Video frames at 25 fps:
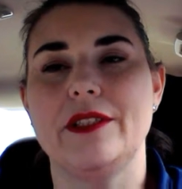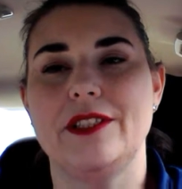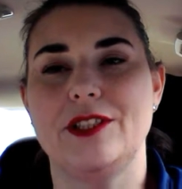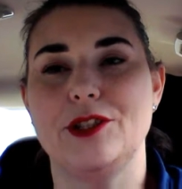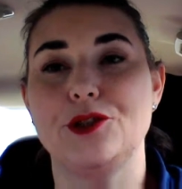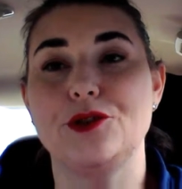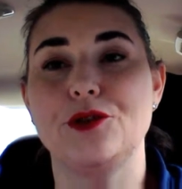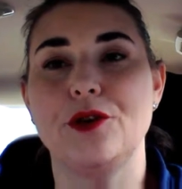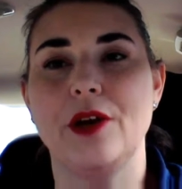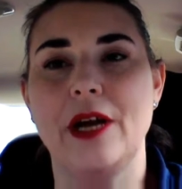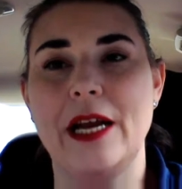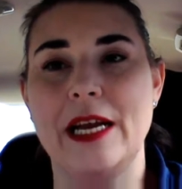
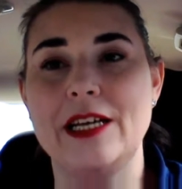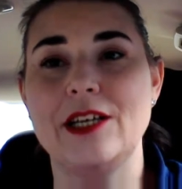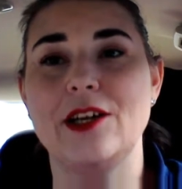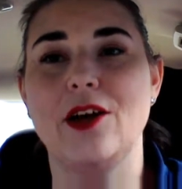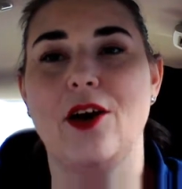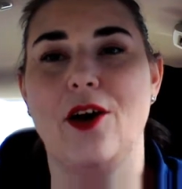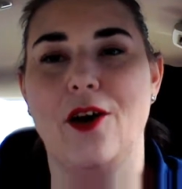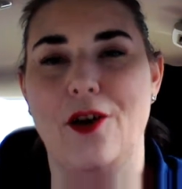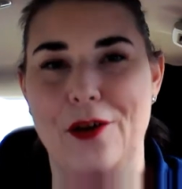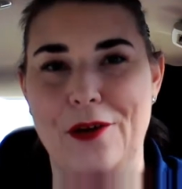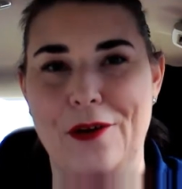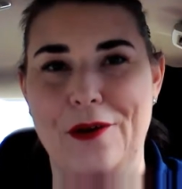Fits
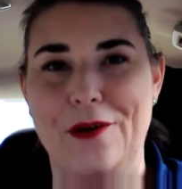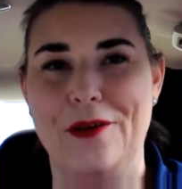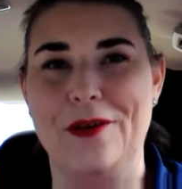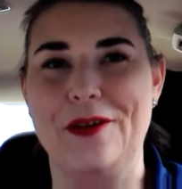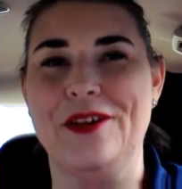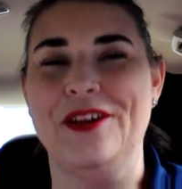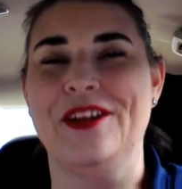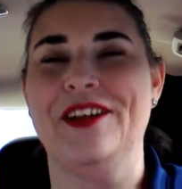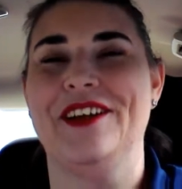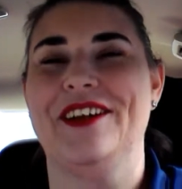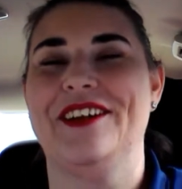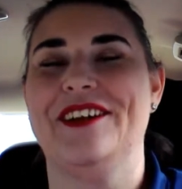perfect on
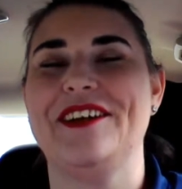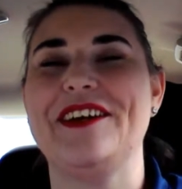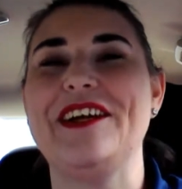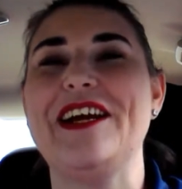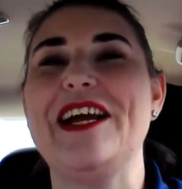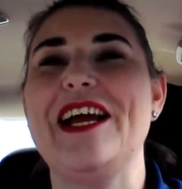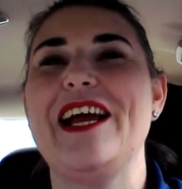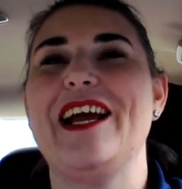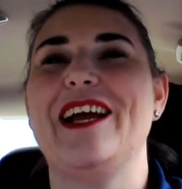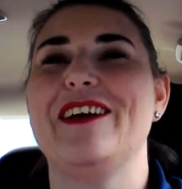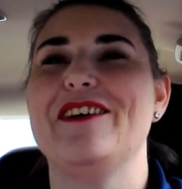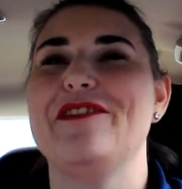there,
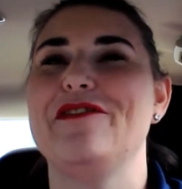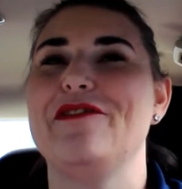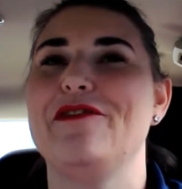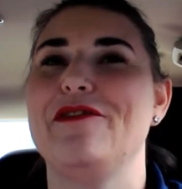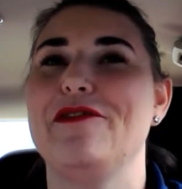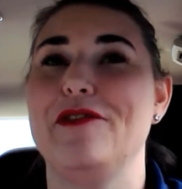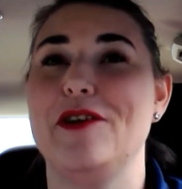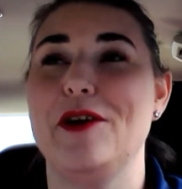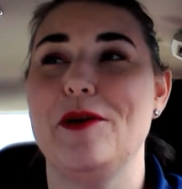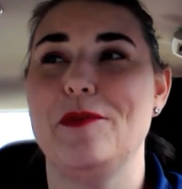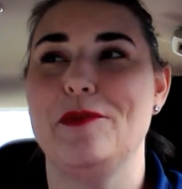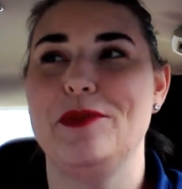
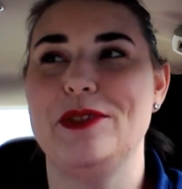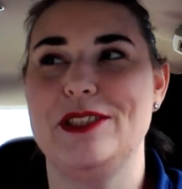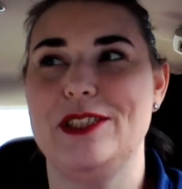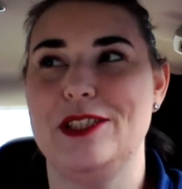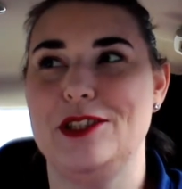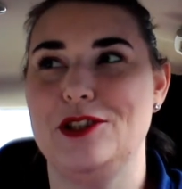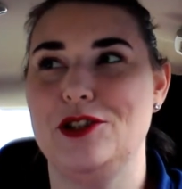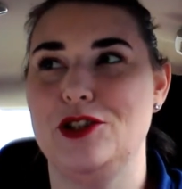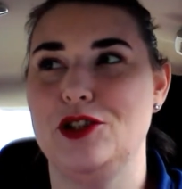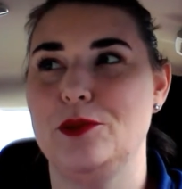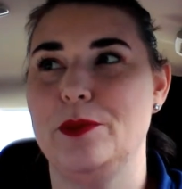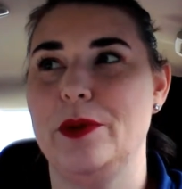
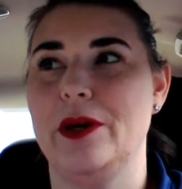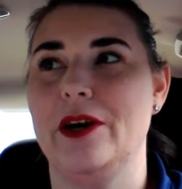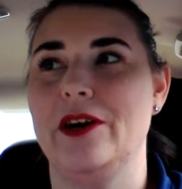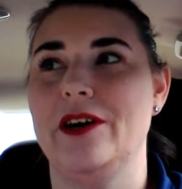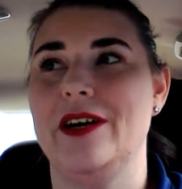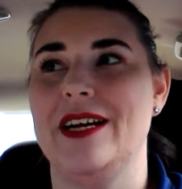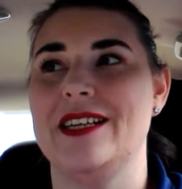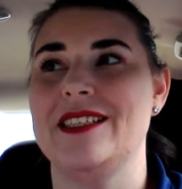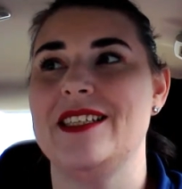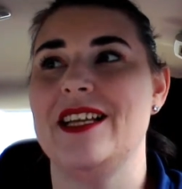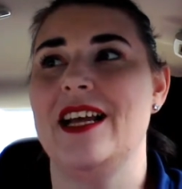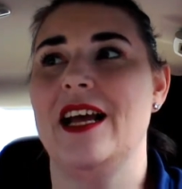so we
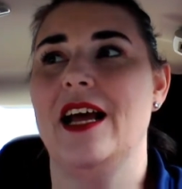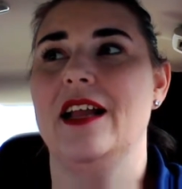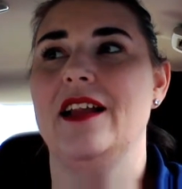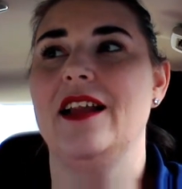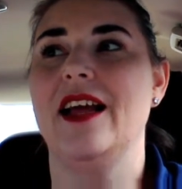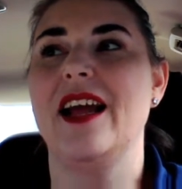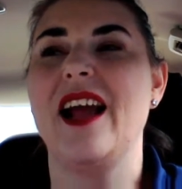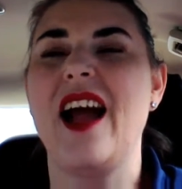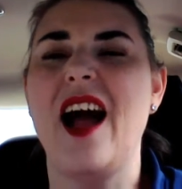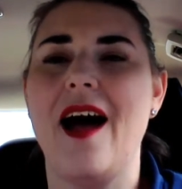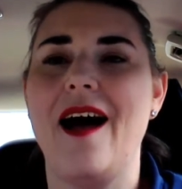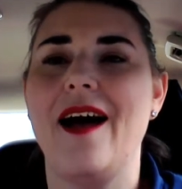bought this. They
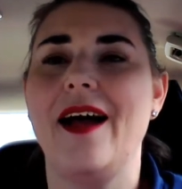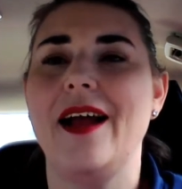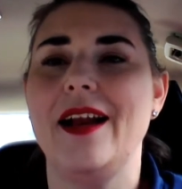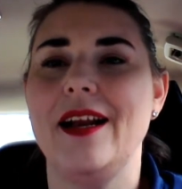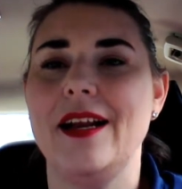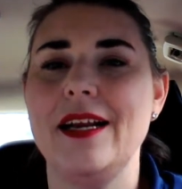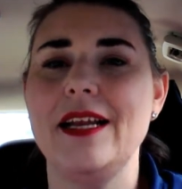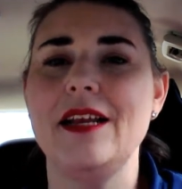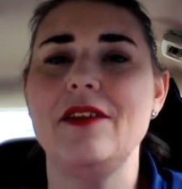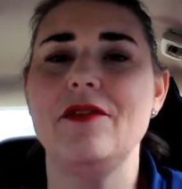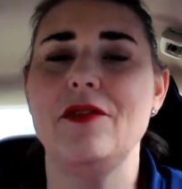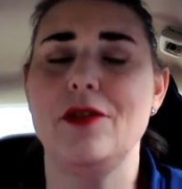had a
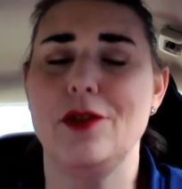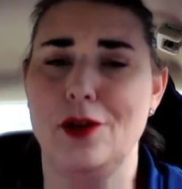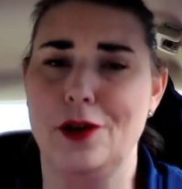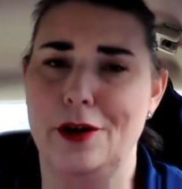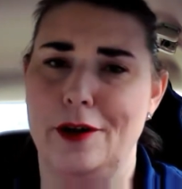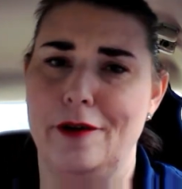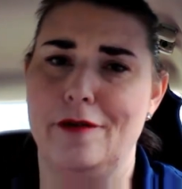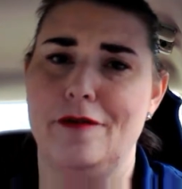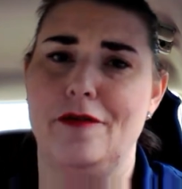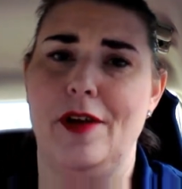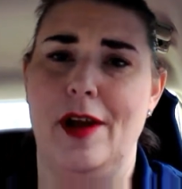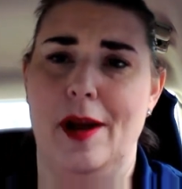cute
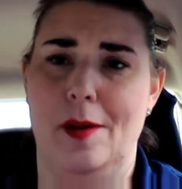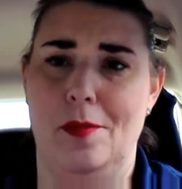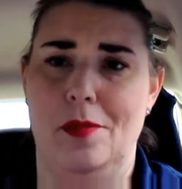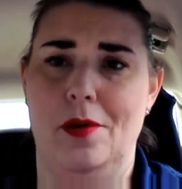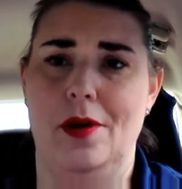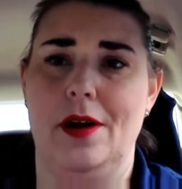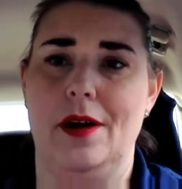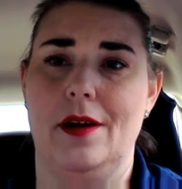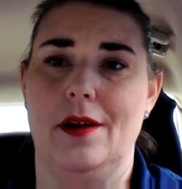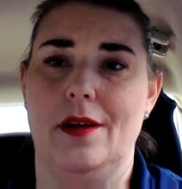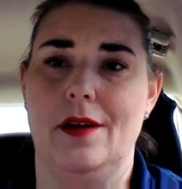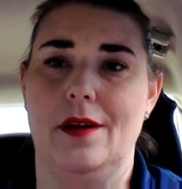one
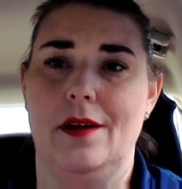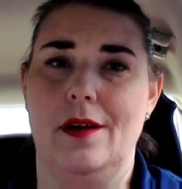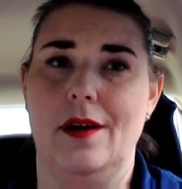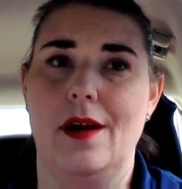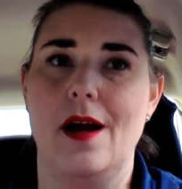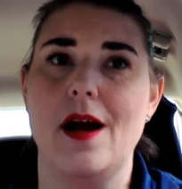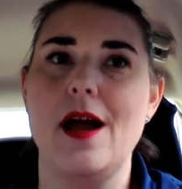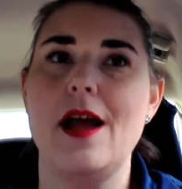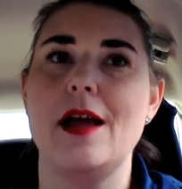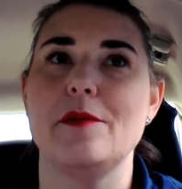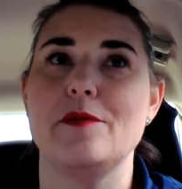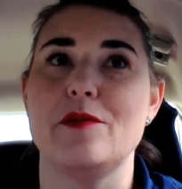for
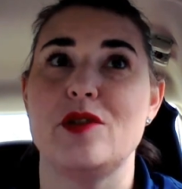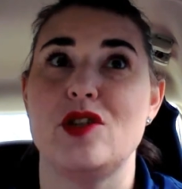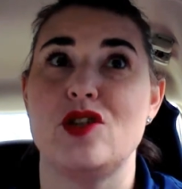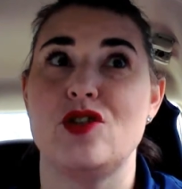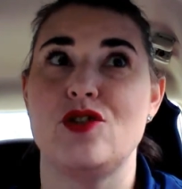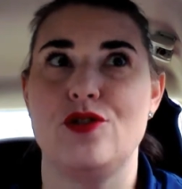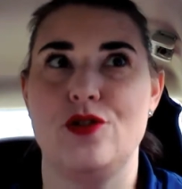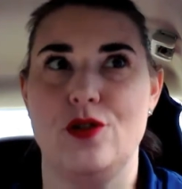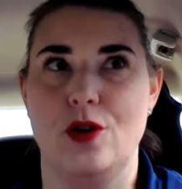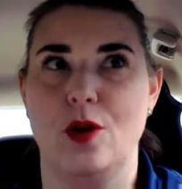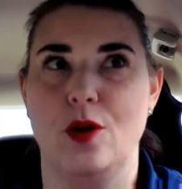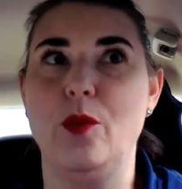the
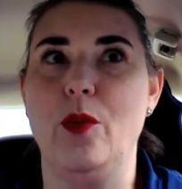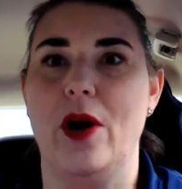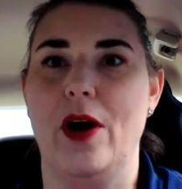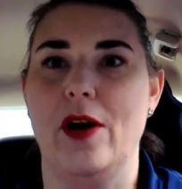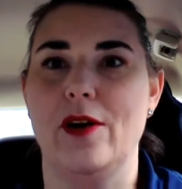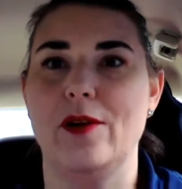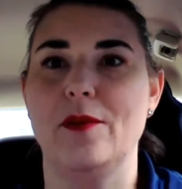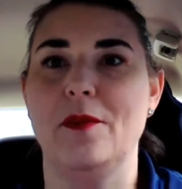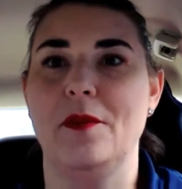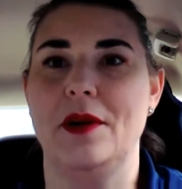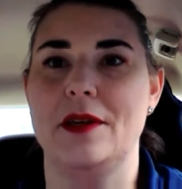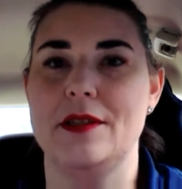Christmas Rules
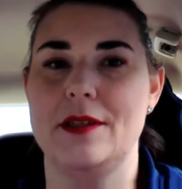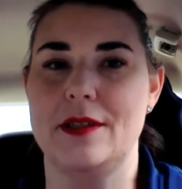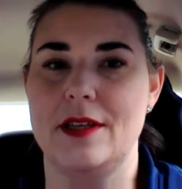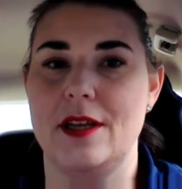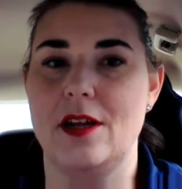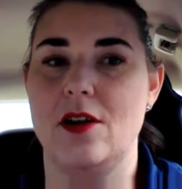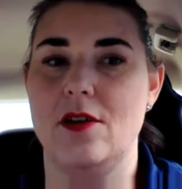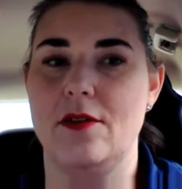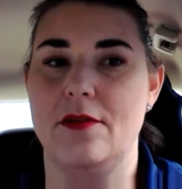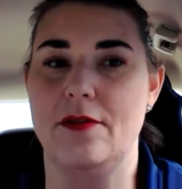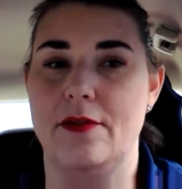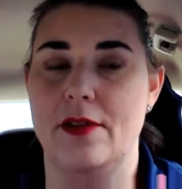one
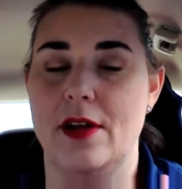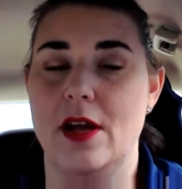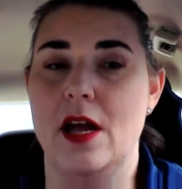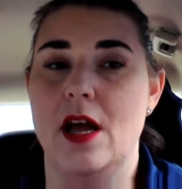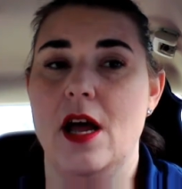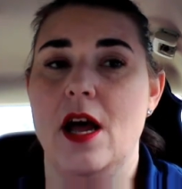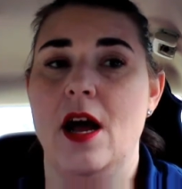too,